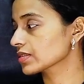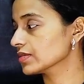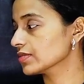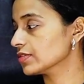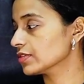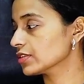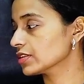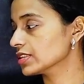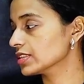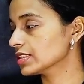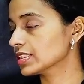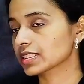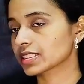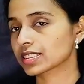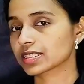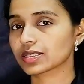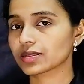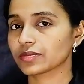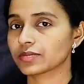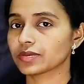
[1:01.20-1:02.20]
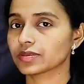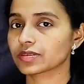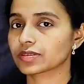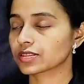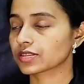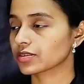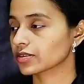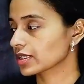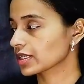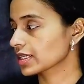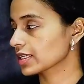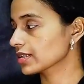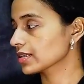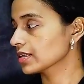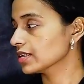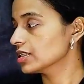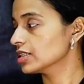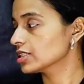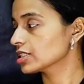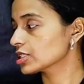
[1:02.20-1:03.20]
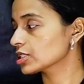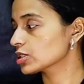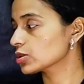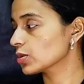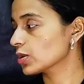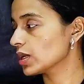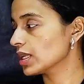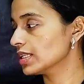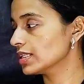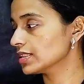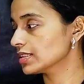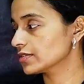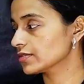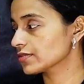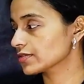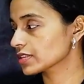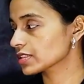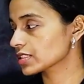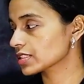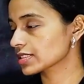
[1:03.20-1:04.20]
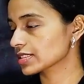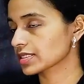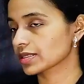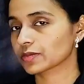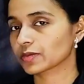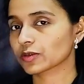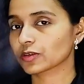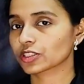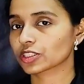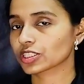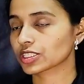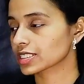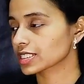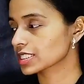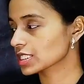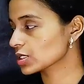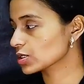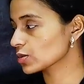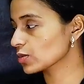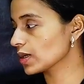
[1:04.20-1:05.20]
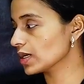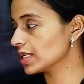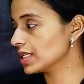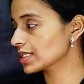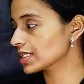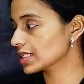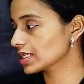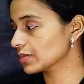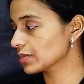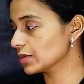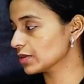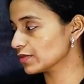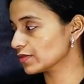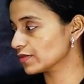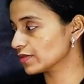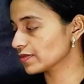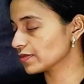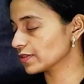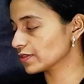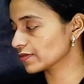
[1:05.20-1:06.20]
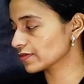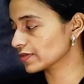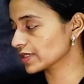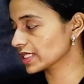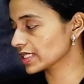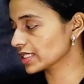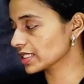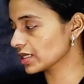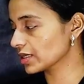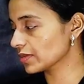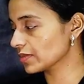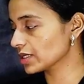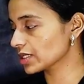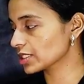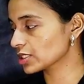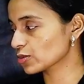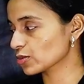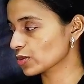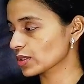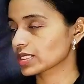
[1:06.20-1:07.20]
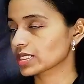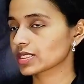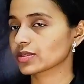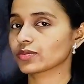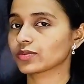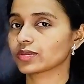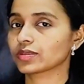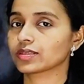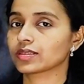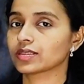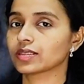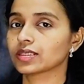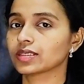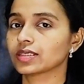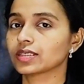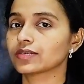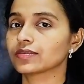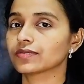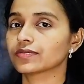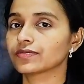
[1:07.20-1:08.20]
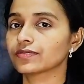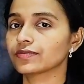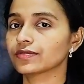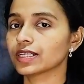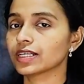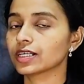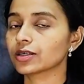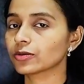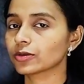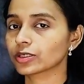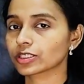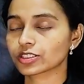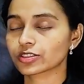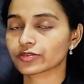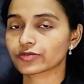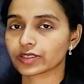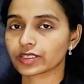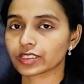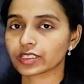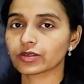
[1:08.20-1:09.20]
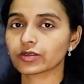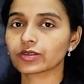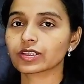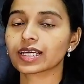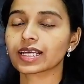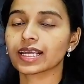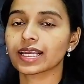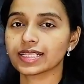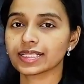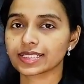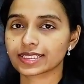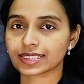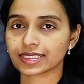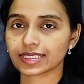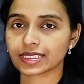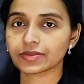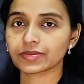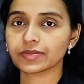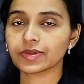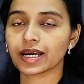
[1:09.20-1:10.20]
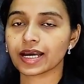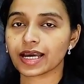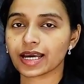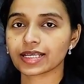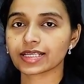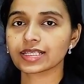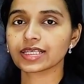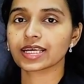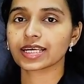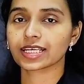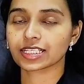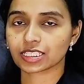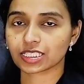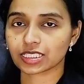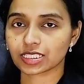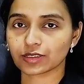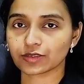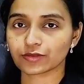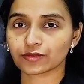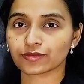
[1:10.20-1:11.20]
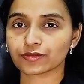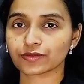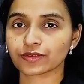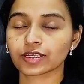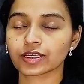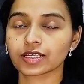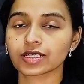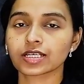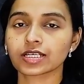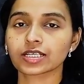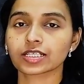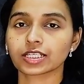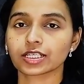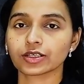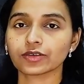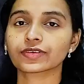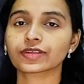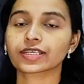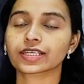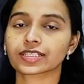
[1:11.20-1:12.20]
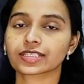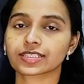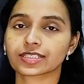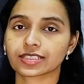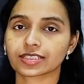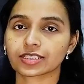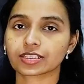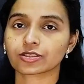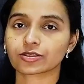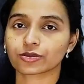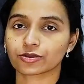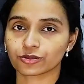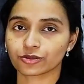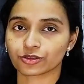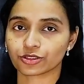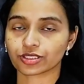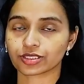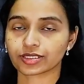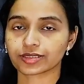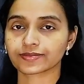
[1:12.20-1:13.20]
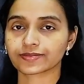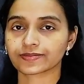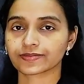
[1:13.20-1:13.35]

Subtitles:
for this numbers. Okay, 12. The first sub question is 12, 15, 21. We are going to find out LCM and HCF. Now we can see the solution.